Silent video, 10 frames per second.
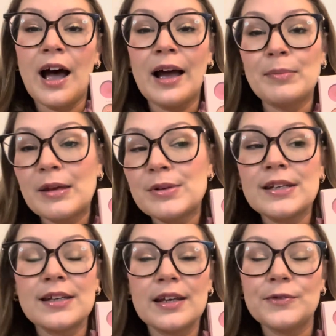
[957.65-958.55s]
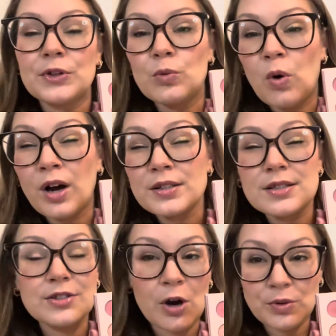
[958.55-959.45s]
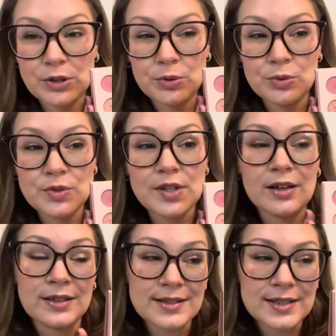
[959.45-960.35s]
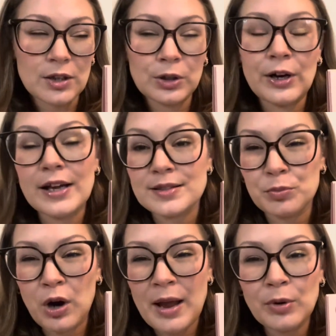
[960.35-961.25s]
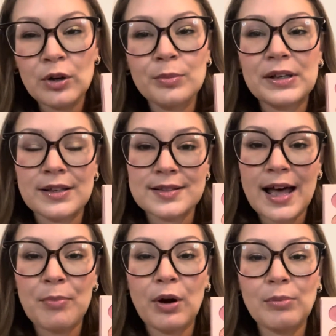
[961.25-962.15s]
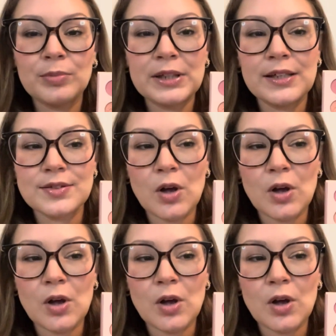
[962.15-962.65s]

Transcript: Maybe if you want, don't use a concealer as a primer, because that probably is